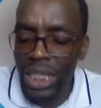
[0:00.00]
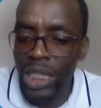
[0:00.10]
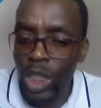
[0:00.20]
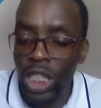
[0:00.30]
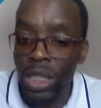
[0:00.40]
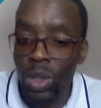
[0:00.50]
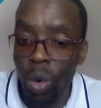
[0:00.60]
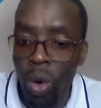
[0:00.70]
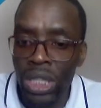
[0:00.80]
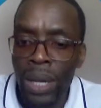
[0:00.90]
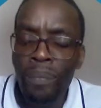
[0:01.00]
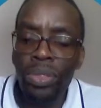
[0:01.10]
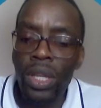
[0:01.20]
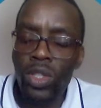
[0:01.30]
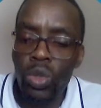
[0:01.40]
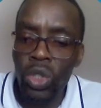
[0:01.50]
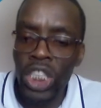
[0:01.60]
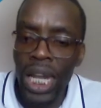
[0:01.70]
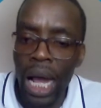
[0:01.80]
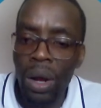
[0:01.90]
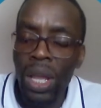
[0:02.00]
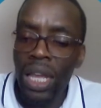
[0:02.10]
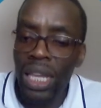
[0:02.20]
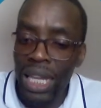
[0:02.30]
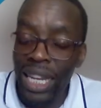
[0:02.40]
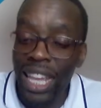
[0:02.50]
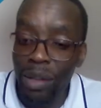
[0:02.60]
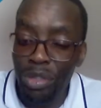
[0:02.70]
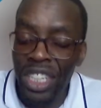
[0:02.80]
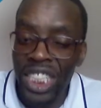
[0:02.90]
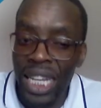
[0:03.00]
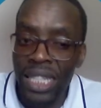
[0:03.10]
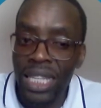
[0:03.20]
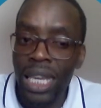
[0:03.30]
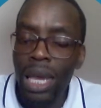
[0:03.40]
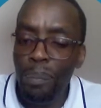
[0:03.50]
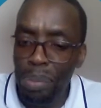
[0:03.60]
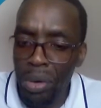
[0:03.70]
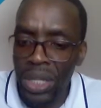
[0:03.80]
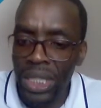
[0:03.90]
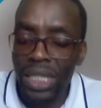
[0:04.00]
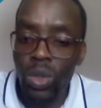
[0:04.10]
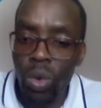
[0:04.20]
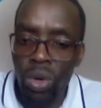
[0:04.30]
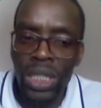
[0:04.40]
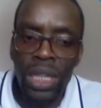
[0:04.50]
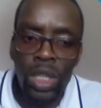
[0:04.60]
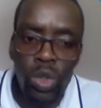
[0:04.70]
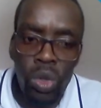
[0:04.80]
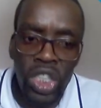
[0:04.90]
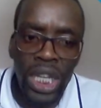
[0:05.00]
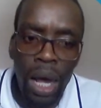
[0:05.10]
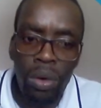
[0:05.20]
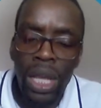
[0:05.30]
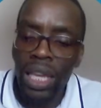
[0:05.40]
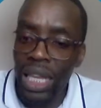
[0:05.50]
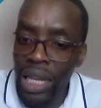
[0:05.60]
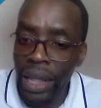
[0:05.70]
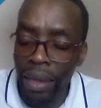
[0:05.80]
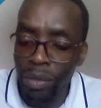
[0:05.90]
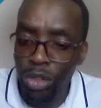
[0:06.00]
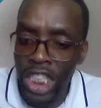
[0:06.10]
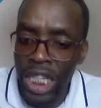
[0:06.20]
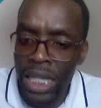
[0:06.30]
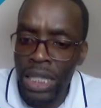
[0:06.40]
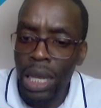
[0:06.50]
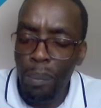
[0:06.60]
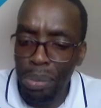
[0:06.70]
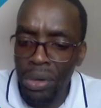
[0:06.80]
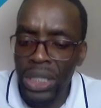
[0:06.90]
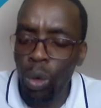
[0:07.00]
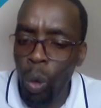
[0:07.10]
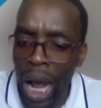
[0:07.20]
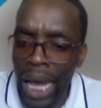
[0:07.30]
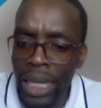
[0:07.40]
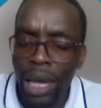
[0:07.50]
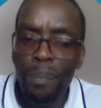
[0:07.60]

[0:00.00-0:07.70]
It is called the social inefficiency point. It's called the social inefficiency point. Why?